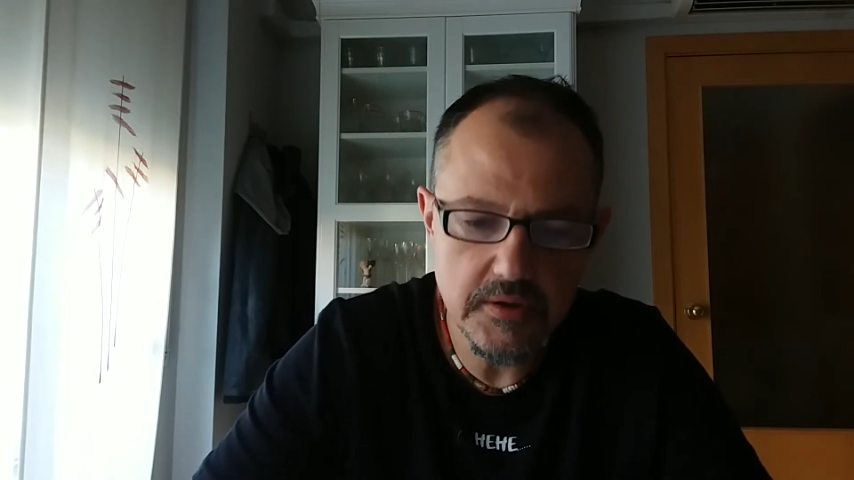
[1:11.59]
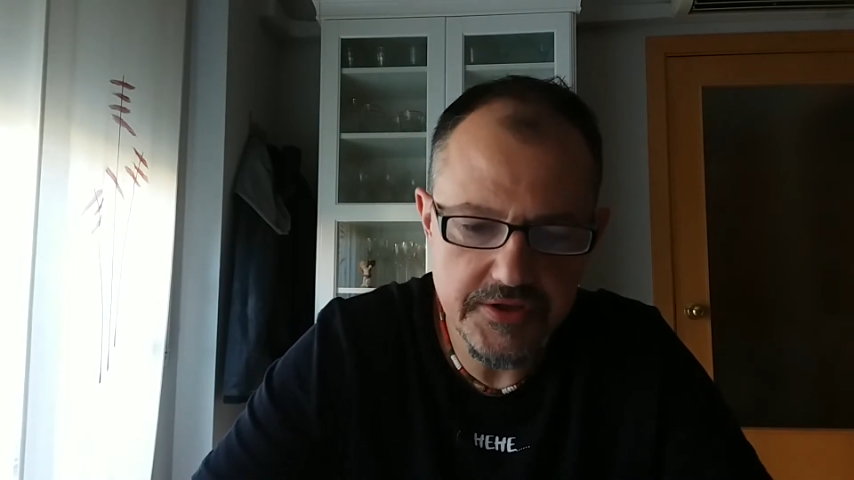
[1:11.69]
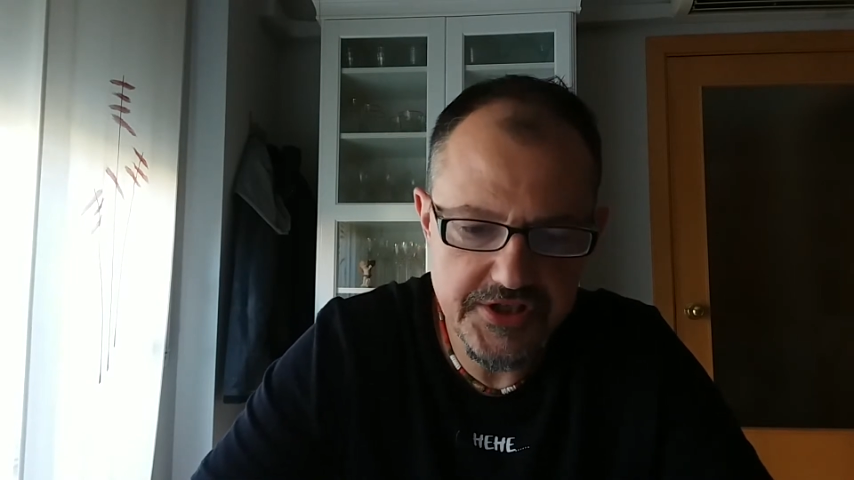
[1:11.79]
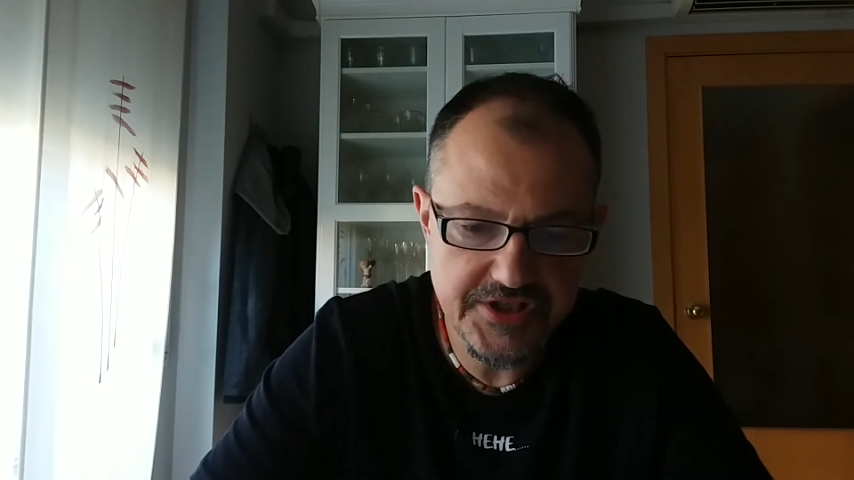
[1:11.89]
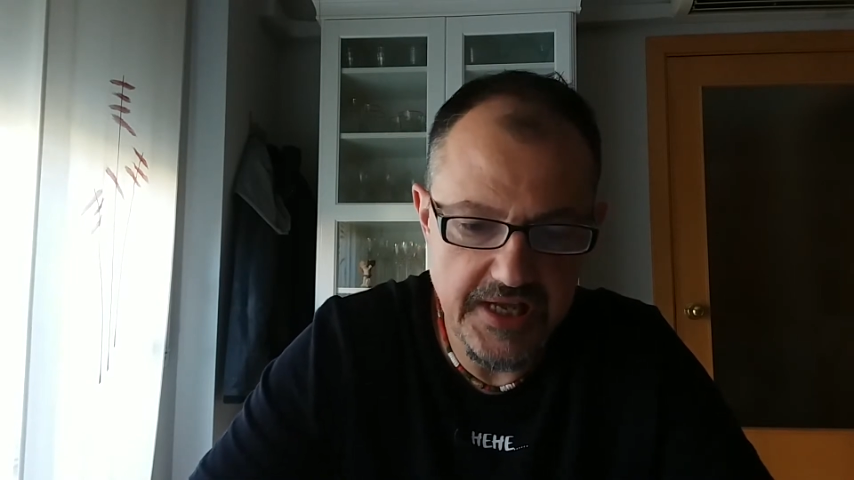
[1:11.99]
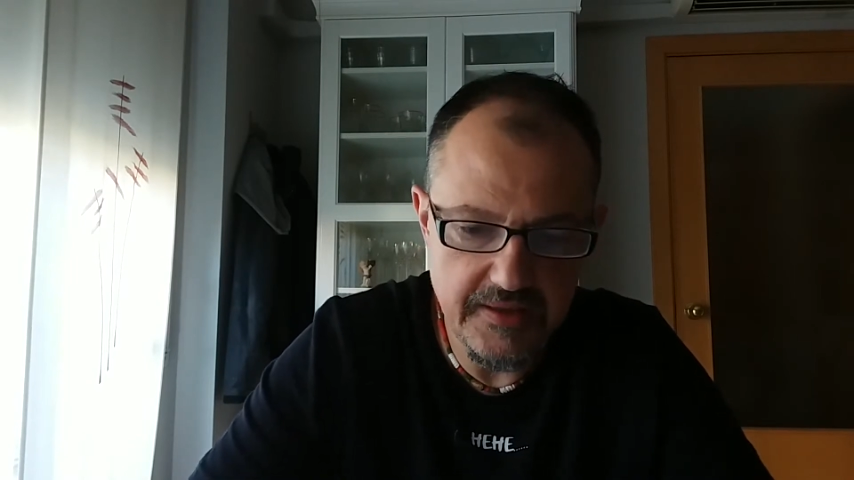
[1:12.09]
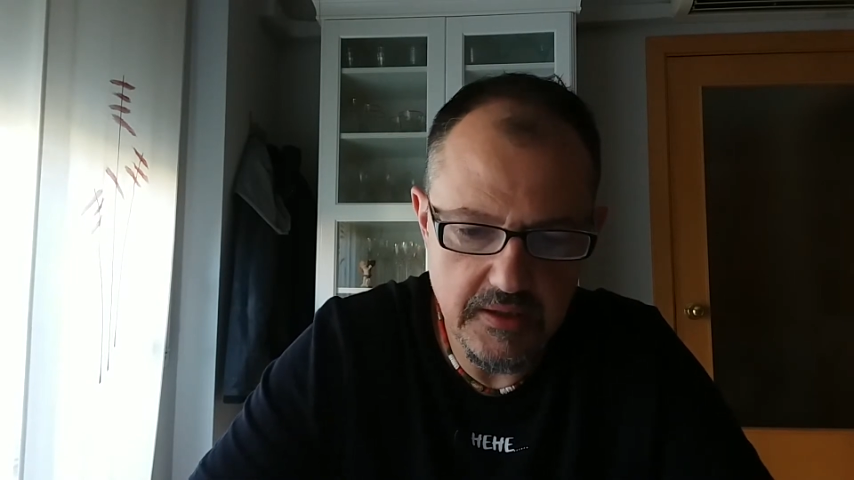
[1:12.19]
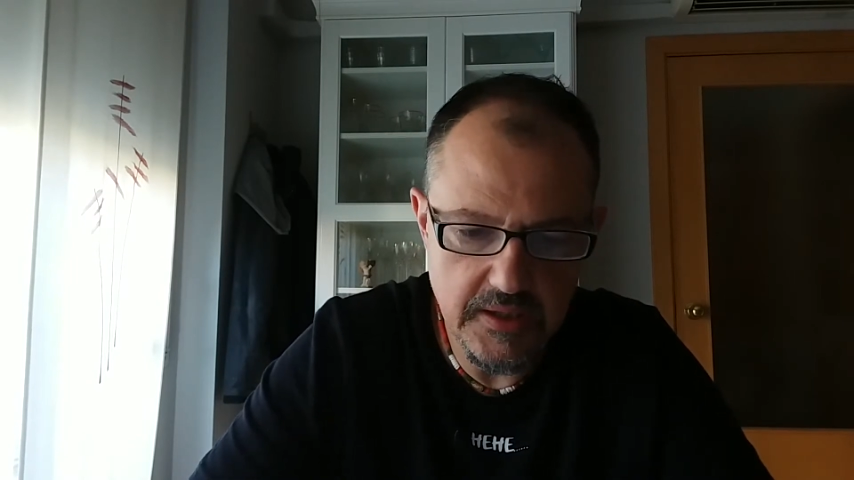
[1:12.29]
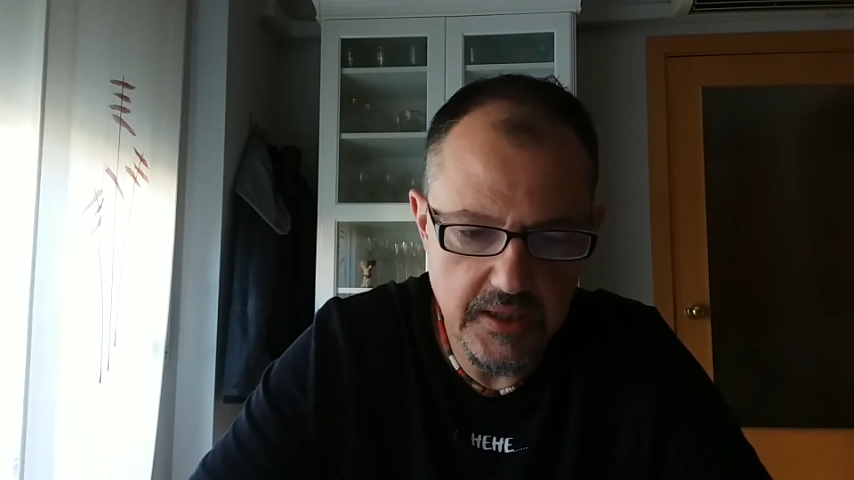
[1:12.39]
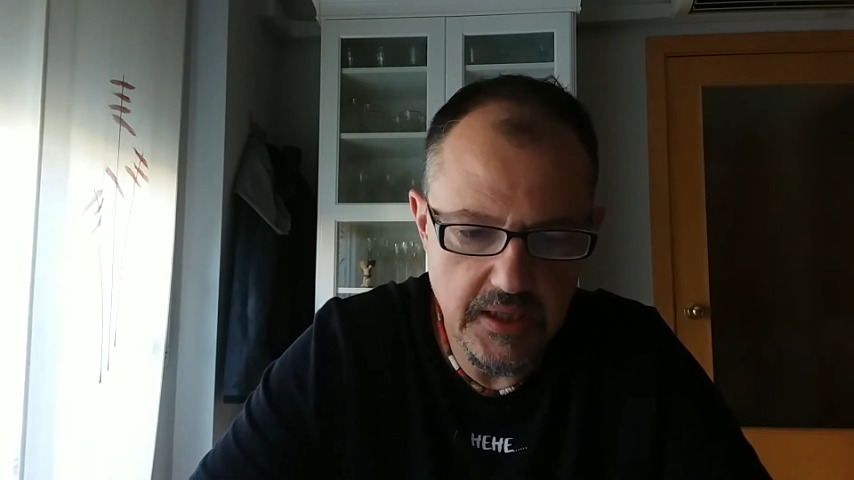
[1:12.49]

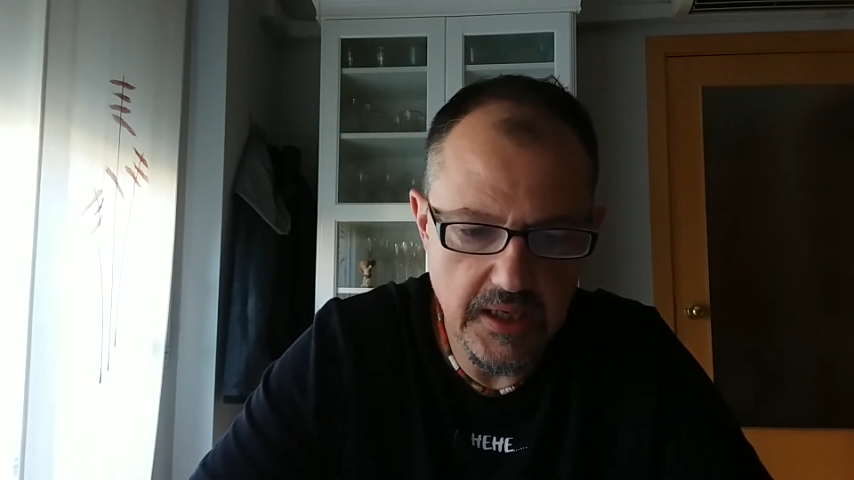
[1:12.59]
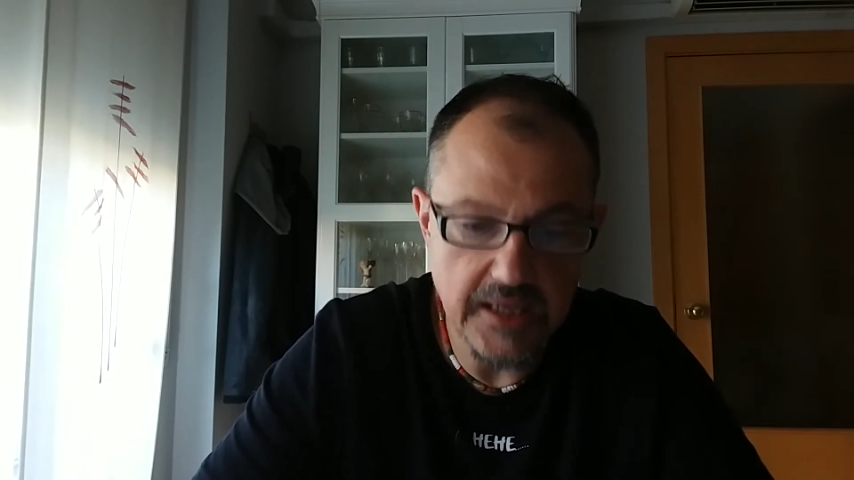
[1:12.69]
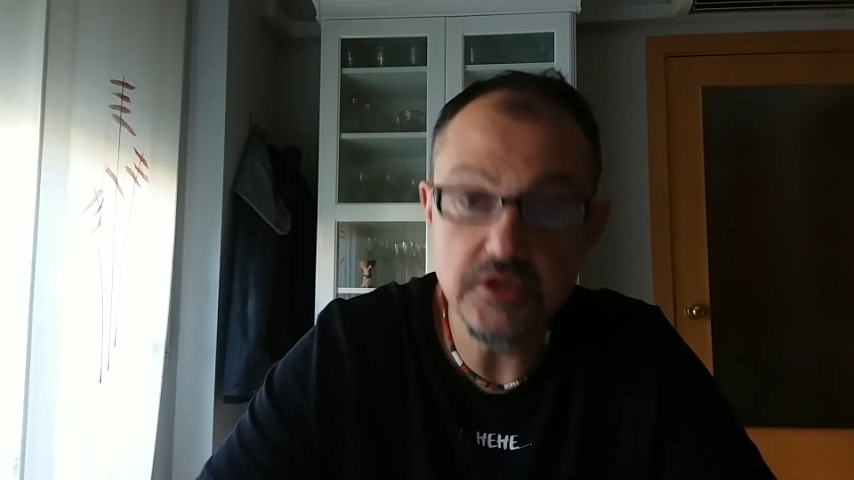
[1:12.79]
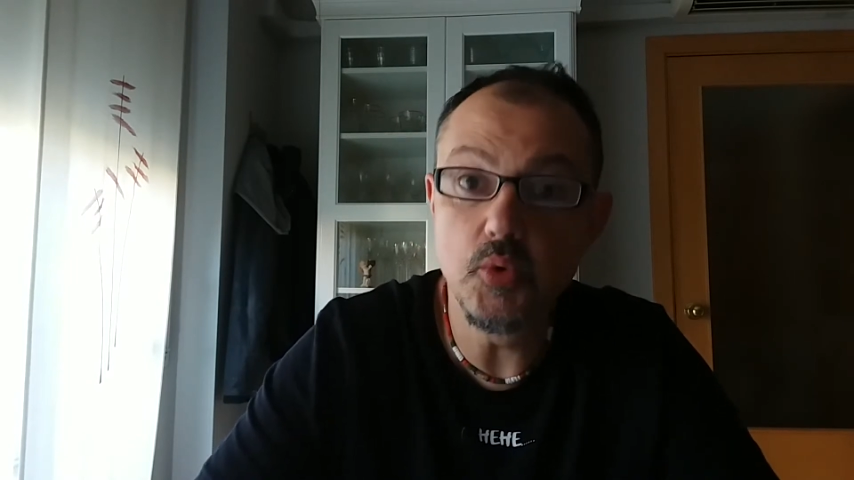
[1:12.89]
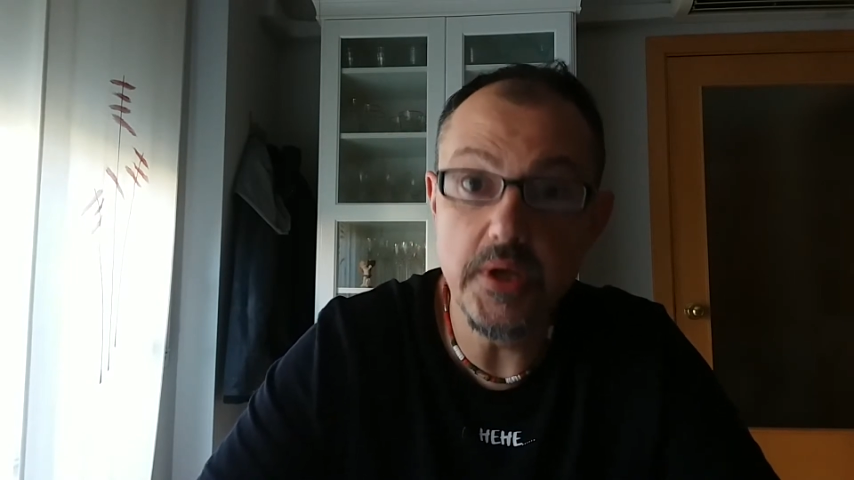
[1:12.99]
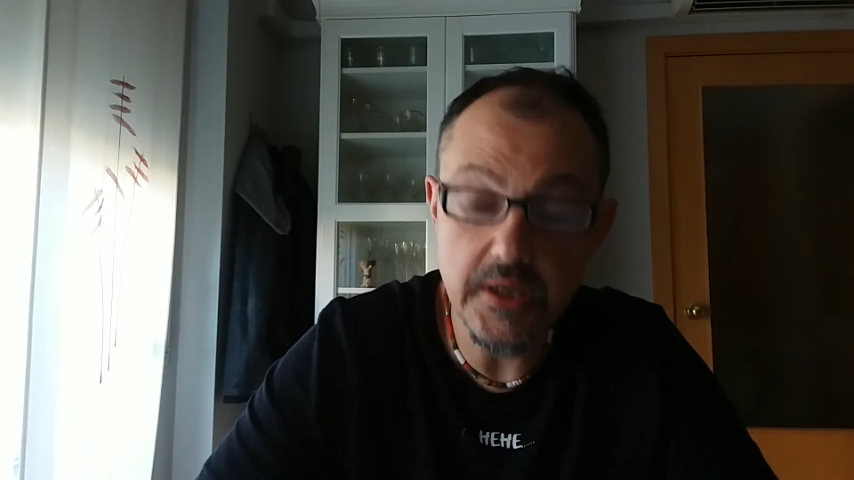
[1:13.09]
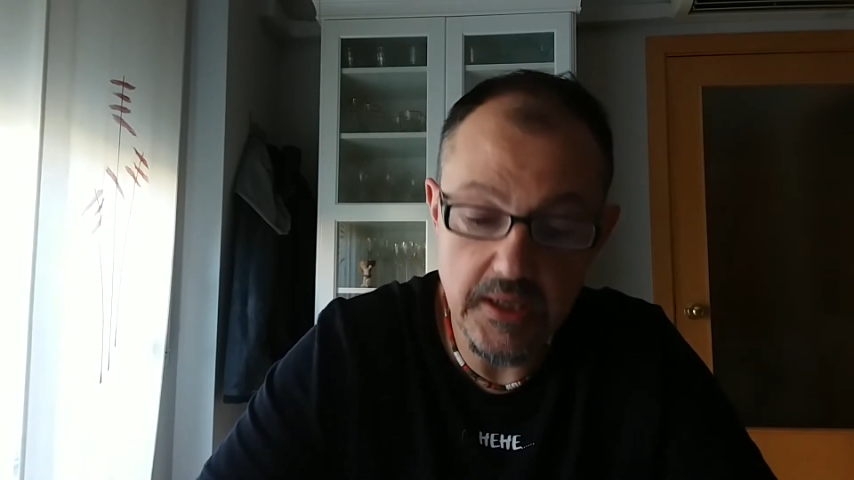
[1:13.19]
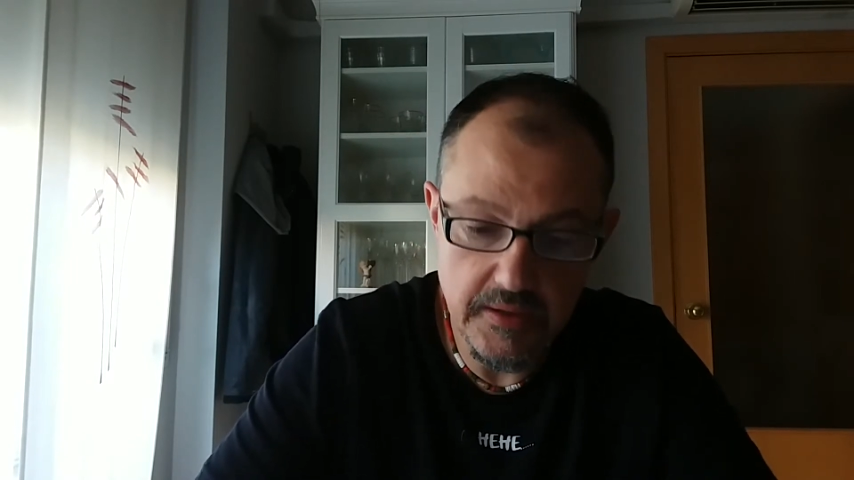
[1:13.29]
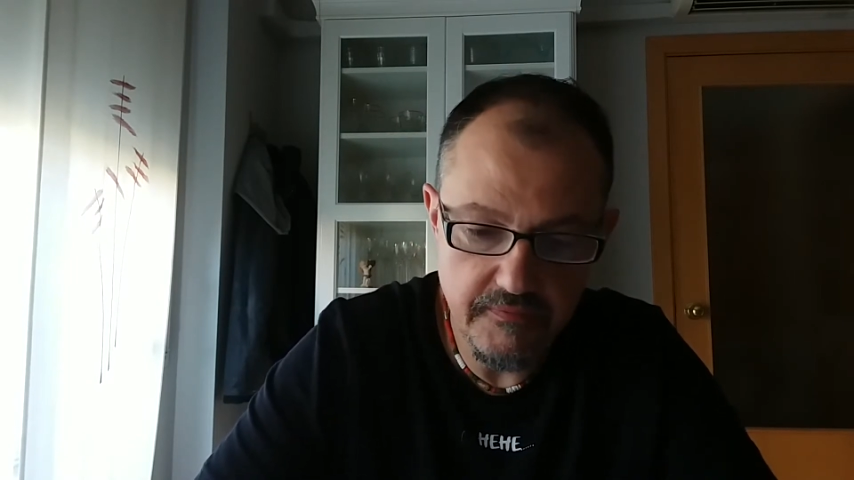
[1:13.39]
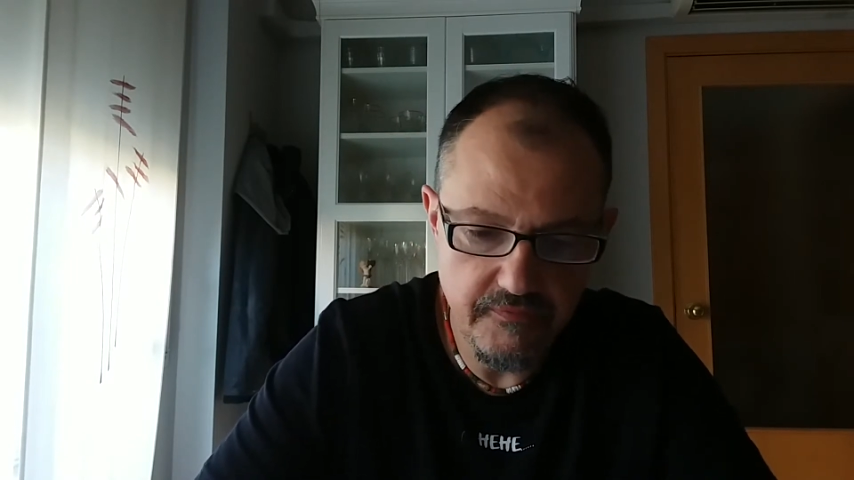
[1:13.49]
suddenly and
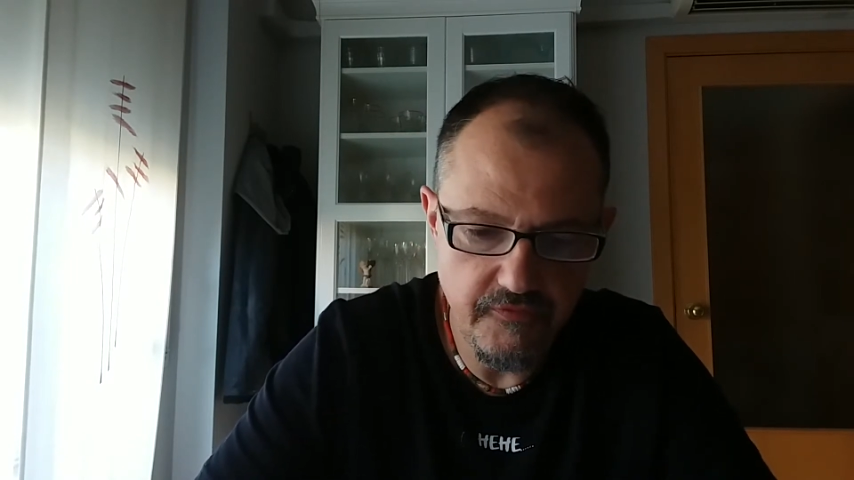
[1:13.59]
quickly